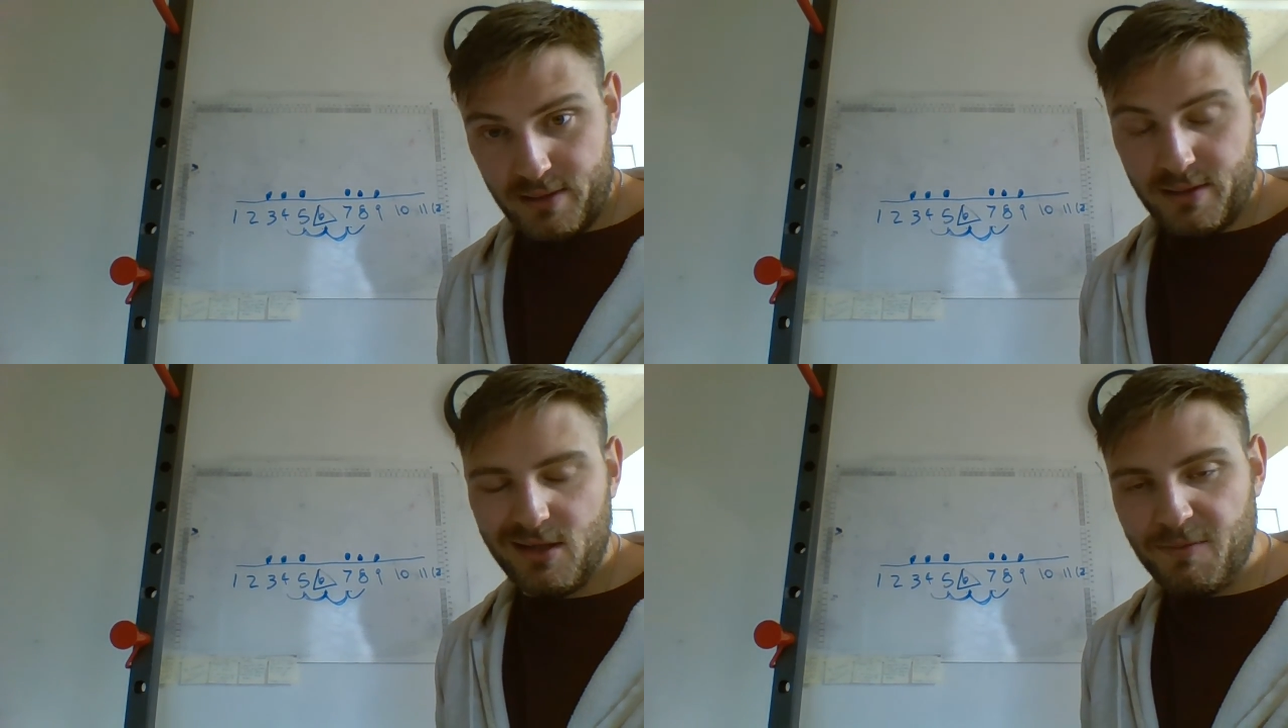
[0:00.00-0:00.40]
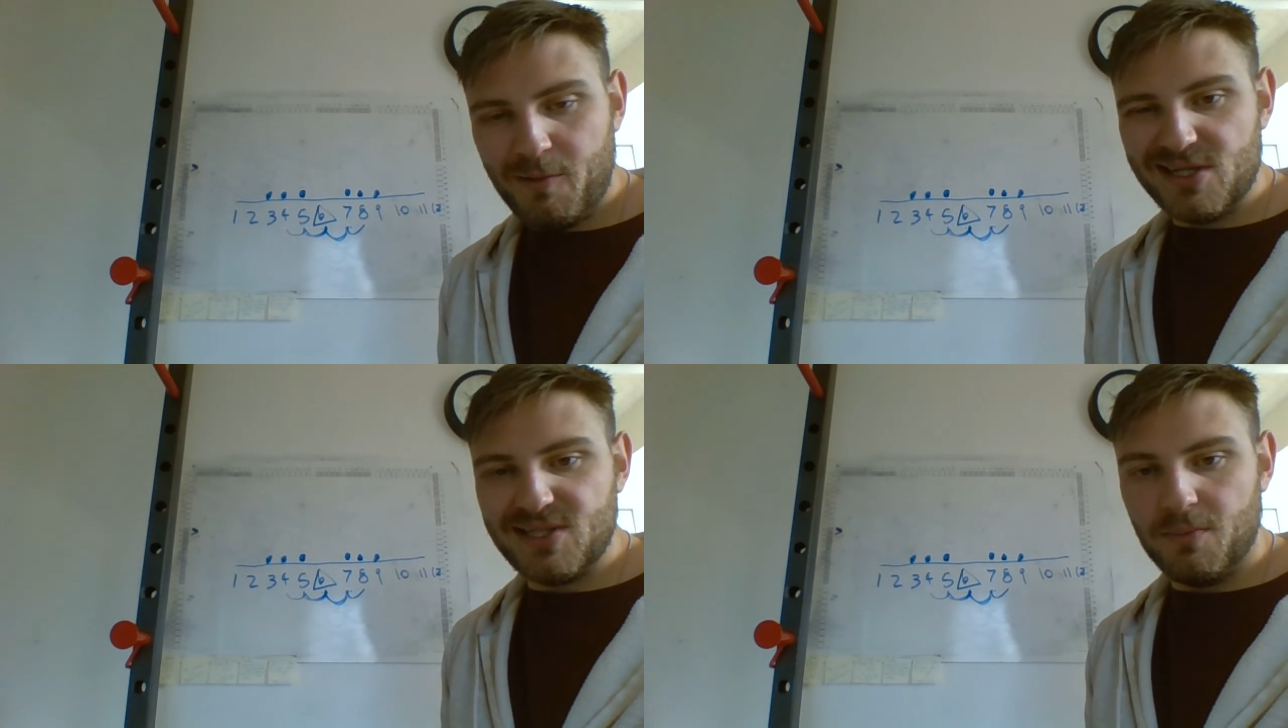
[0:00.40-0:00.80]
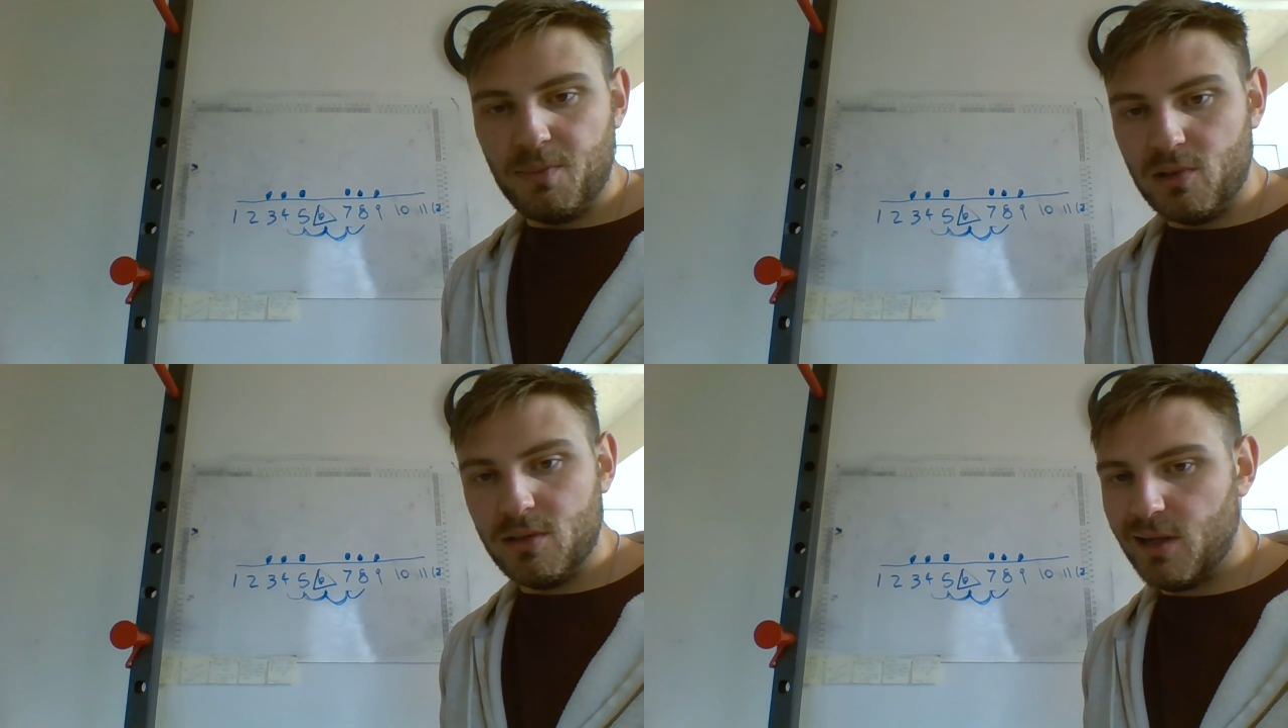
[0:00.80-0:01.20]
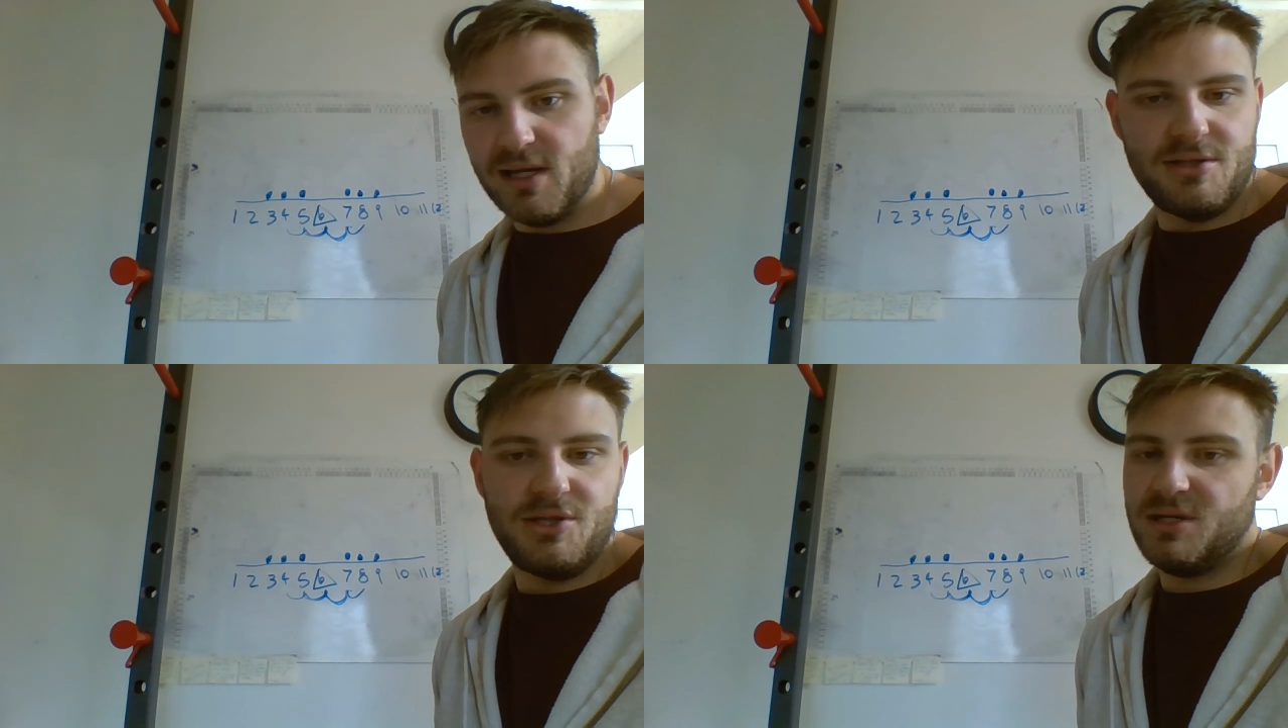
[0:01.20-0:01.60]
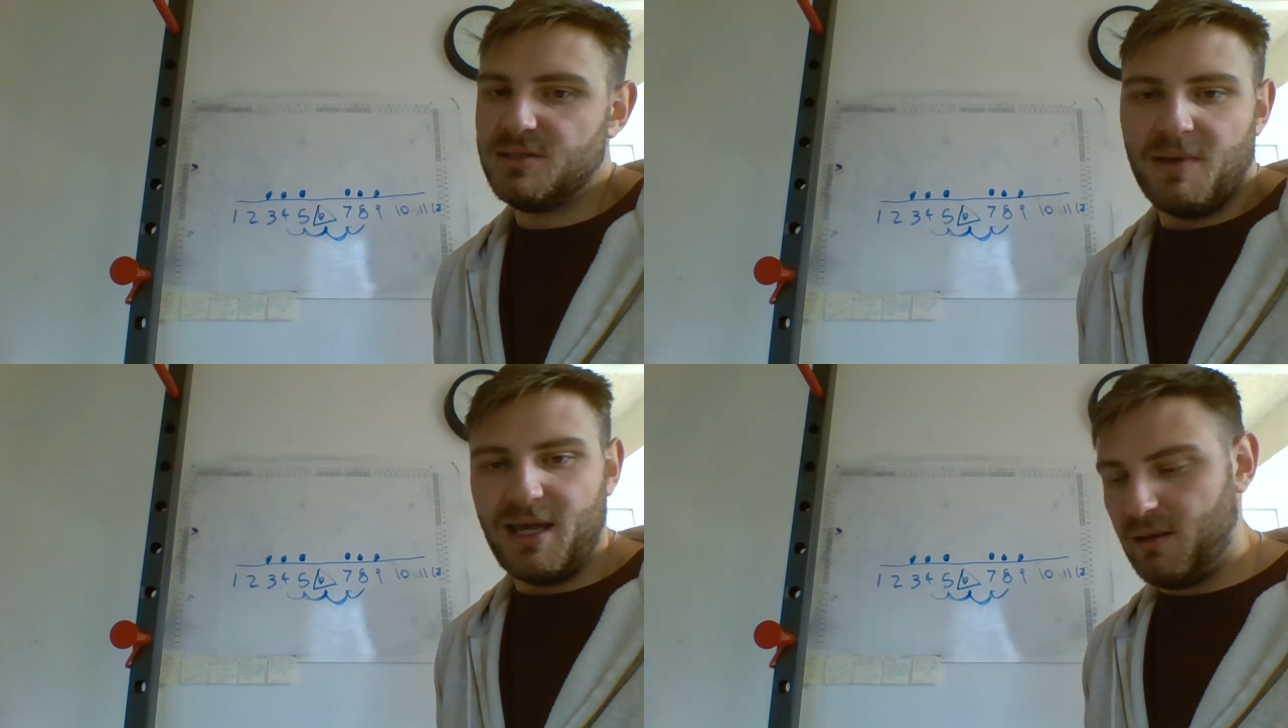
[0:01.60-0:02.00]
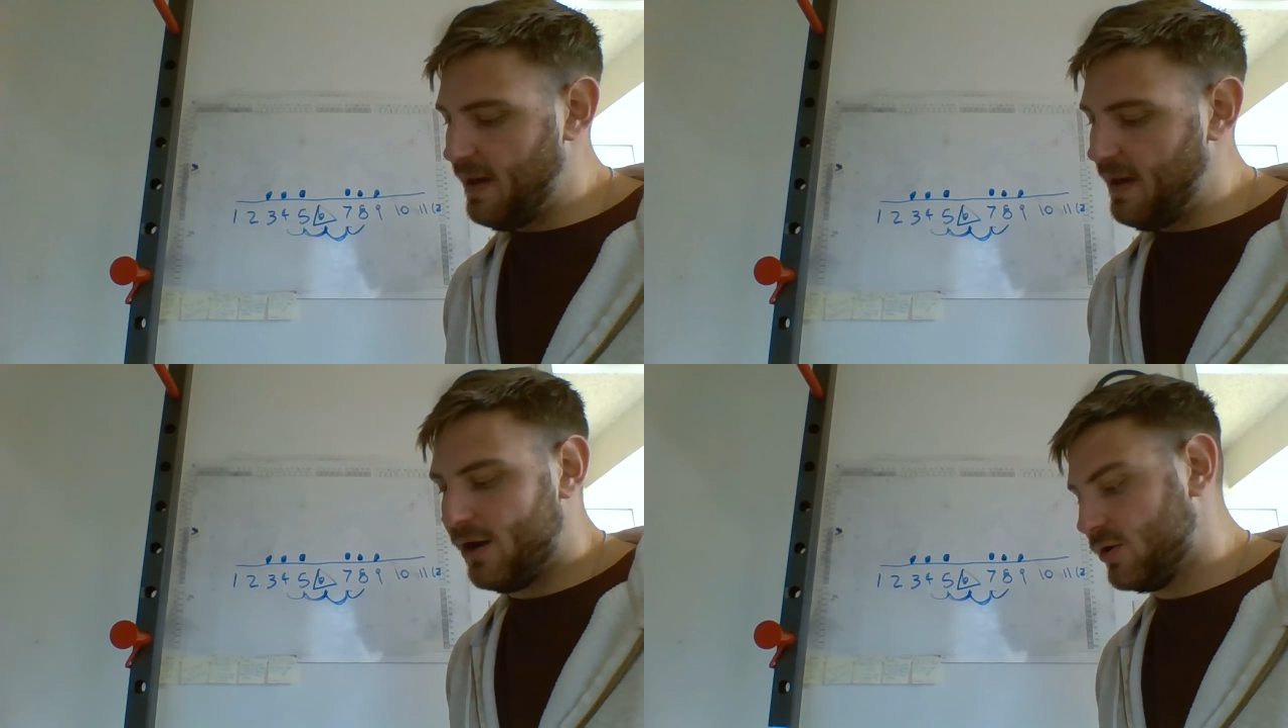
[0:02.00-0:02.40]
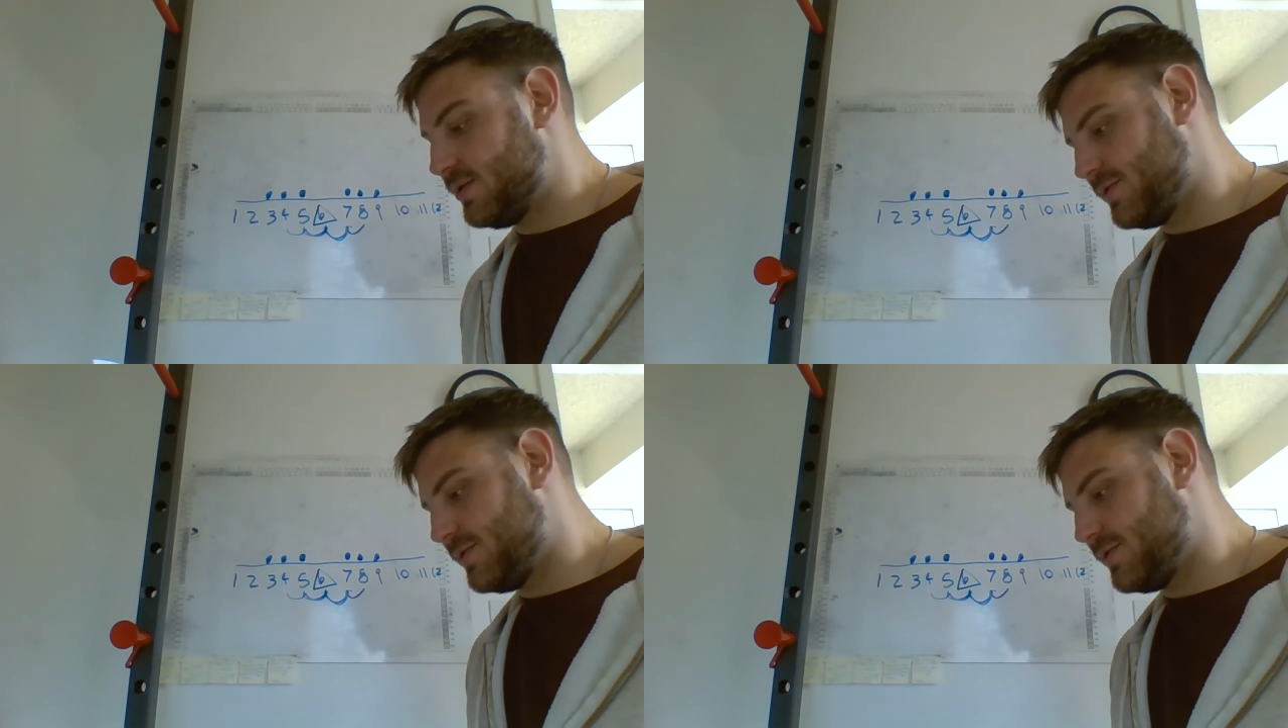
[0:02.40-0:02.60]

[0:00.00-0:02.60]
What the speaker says: It's pretty simple. It's just making patterns.